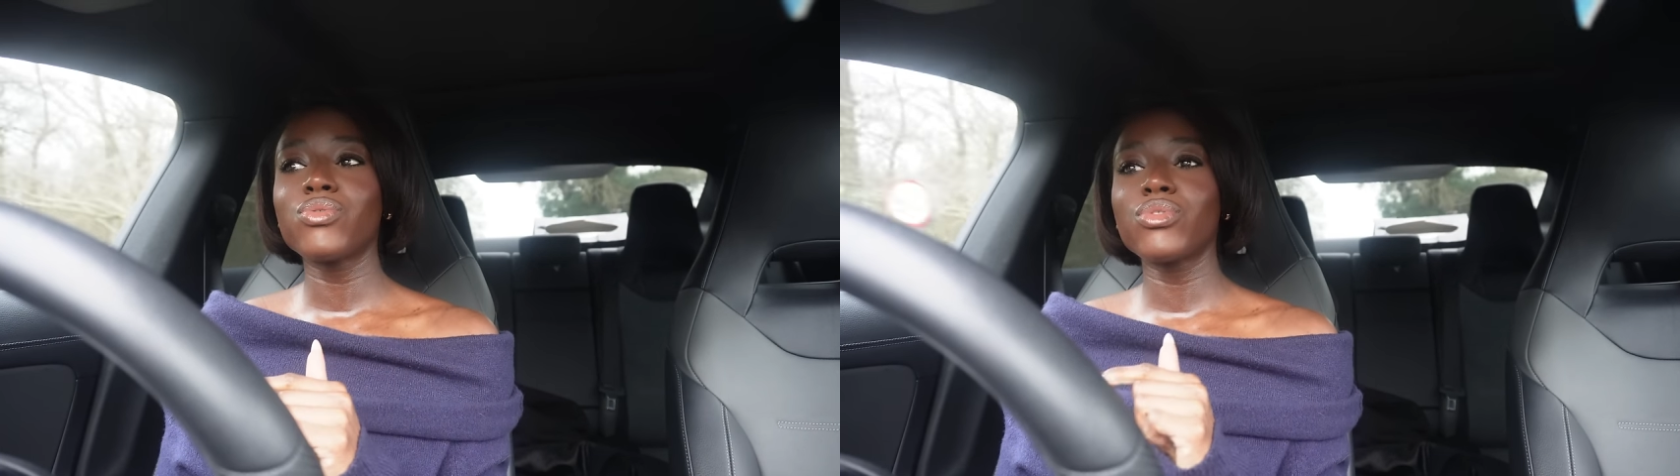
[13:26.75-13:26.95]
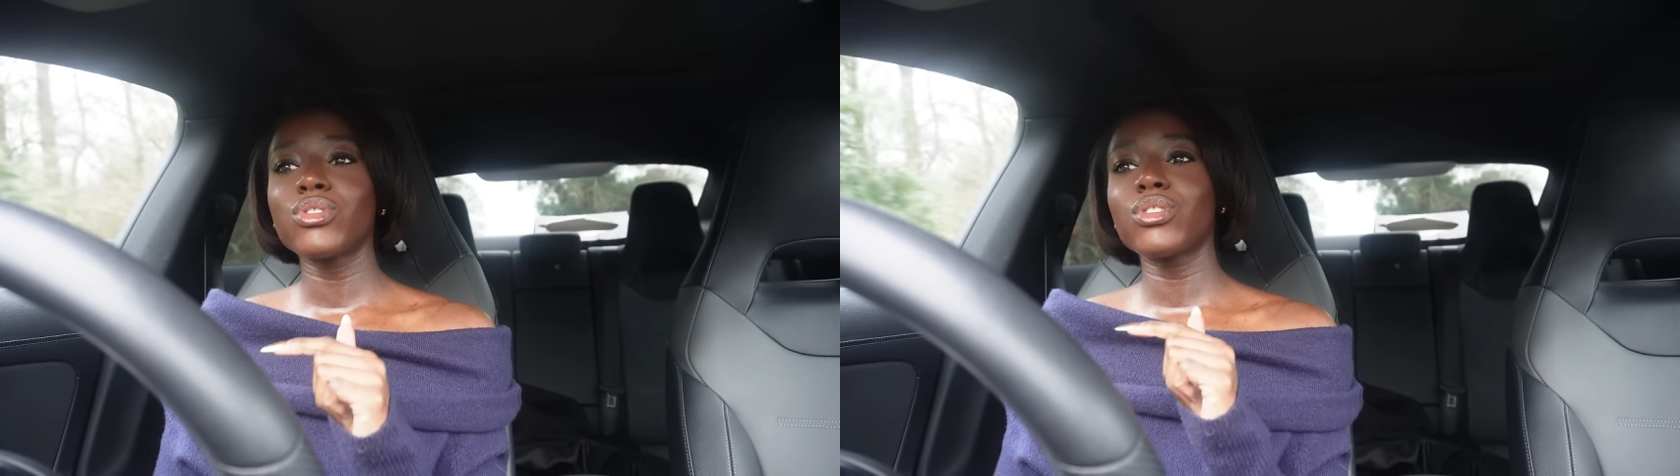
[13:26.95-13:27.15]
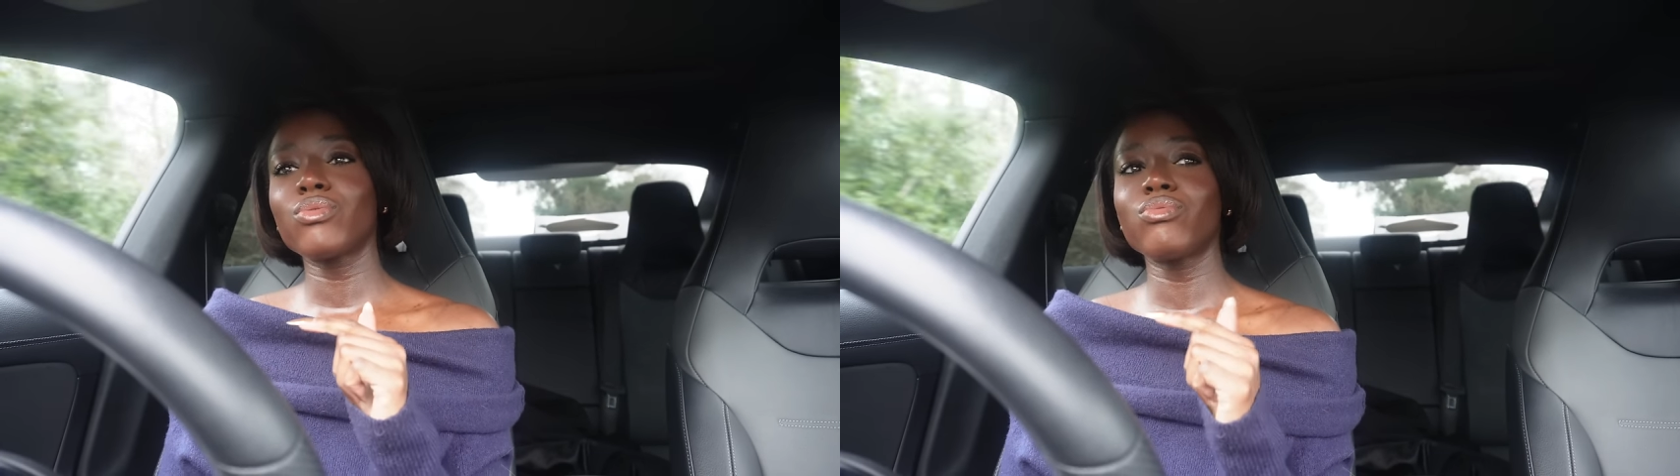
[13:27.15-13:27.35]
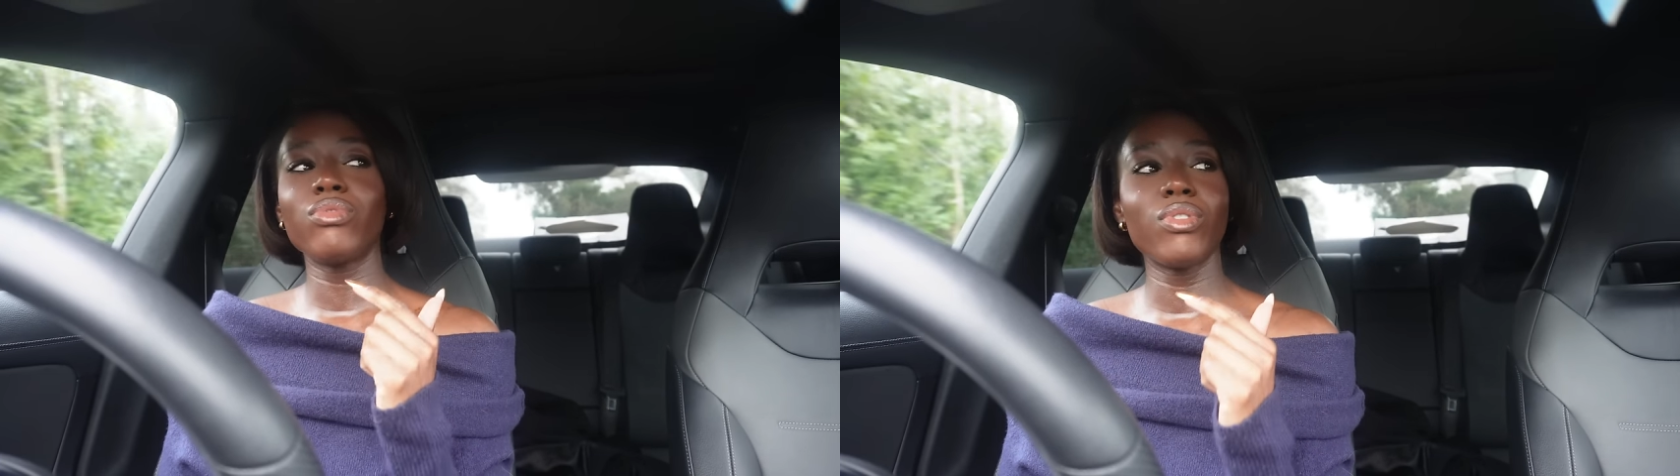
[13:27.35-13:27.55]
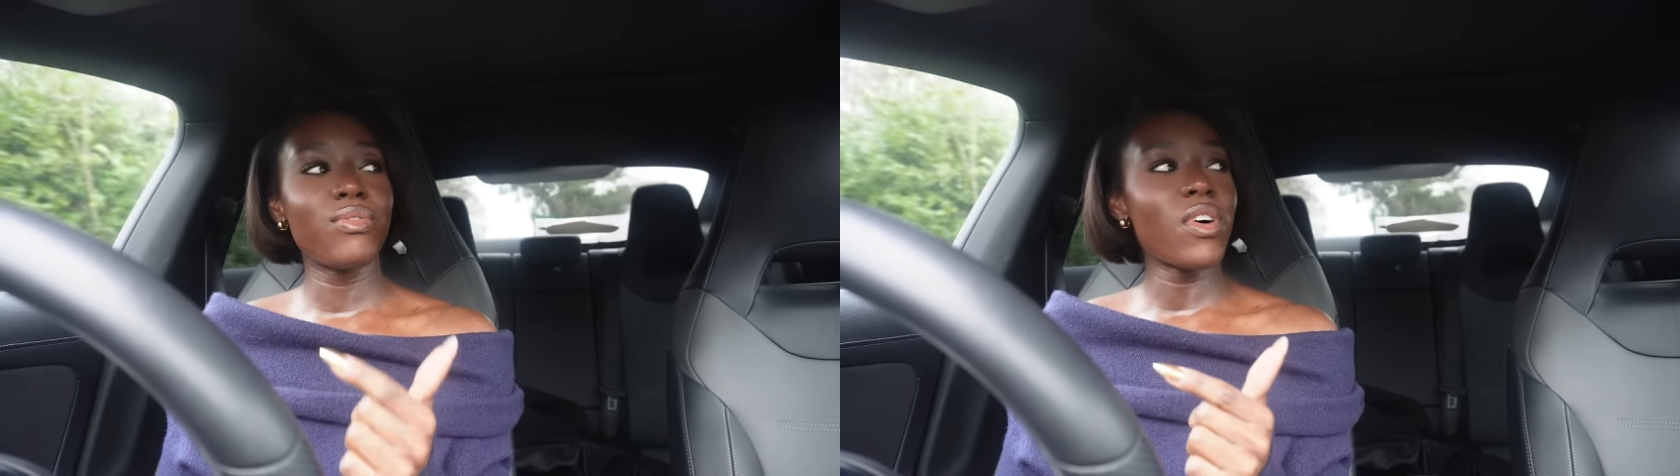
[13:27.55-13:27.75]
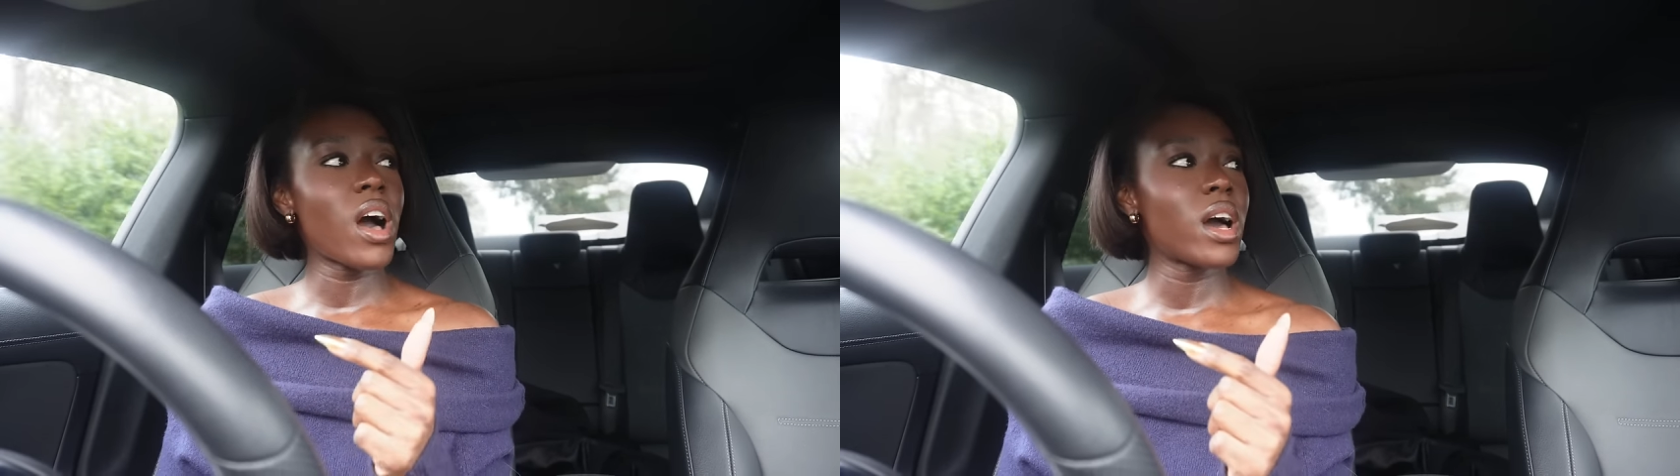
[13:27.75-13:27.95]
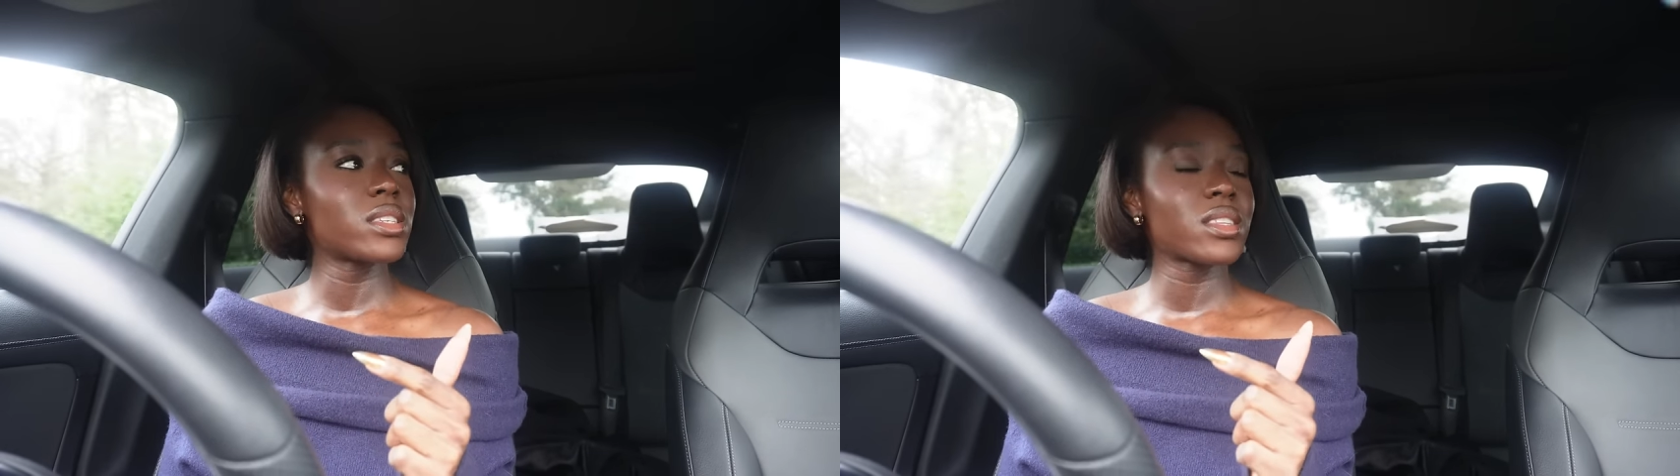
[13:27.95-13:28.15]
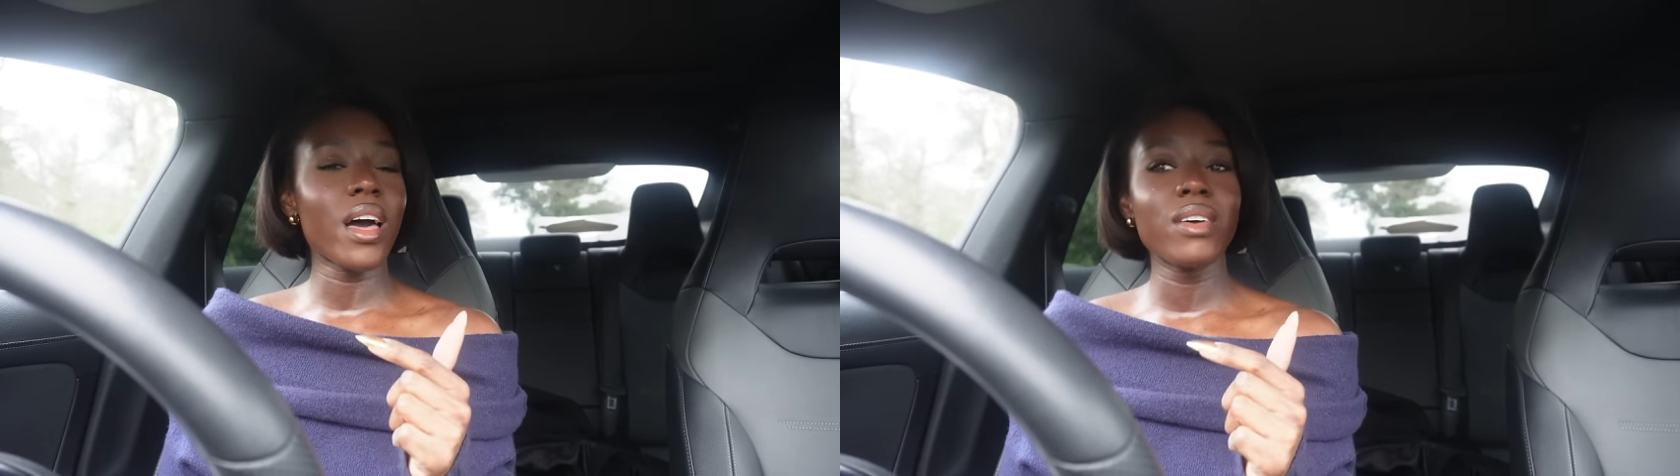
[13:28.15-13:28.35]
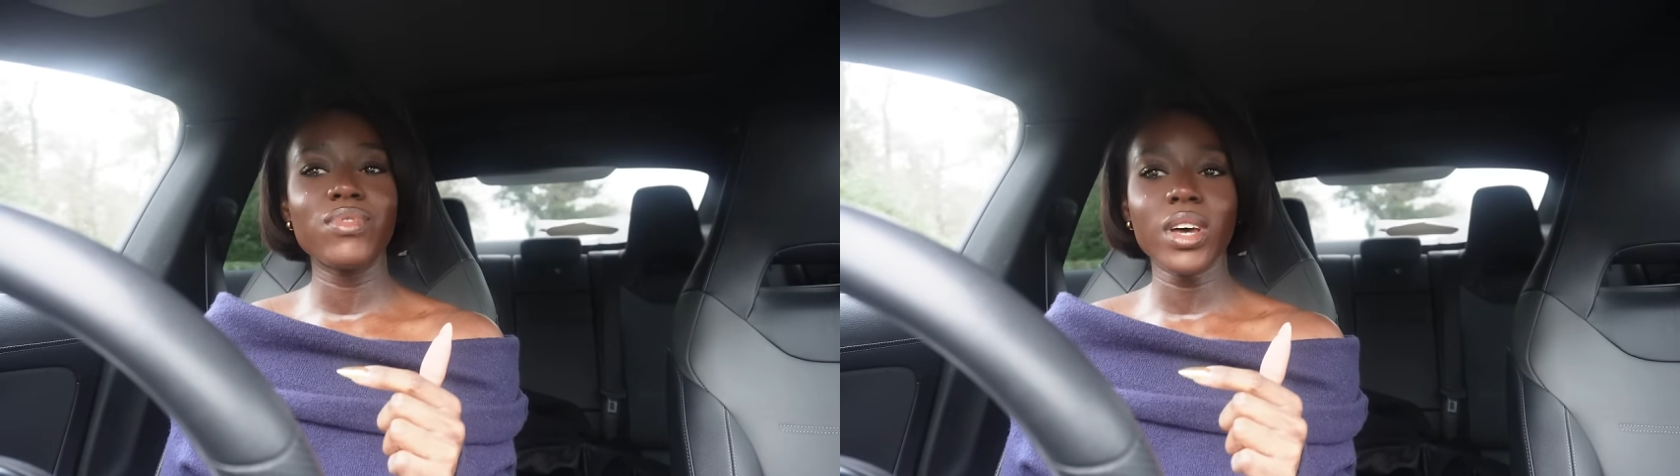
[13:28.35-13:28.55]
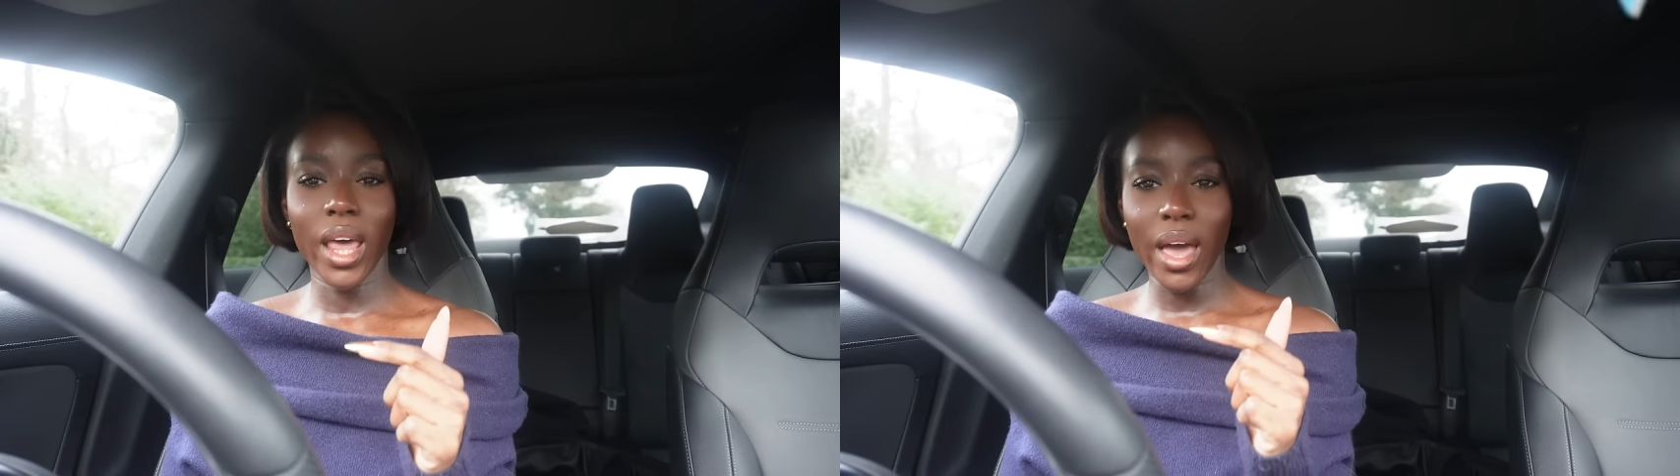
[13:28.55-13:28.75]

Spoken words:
reverse that I've done